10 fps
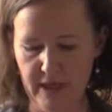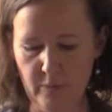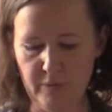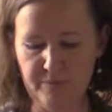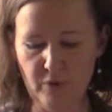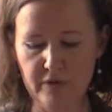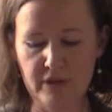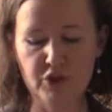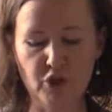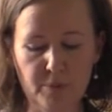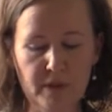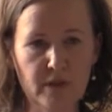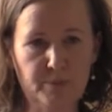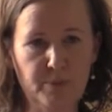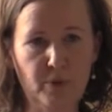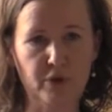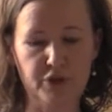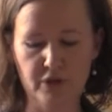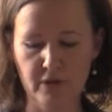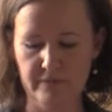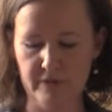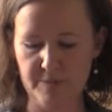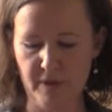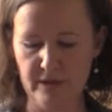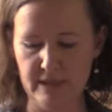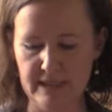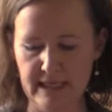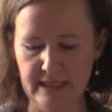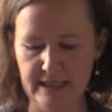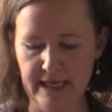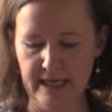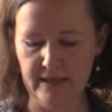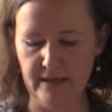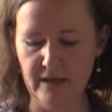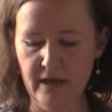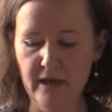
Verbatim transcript: with more than double the proportion of respondents indicating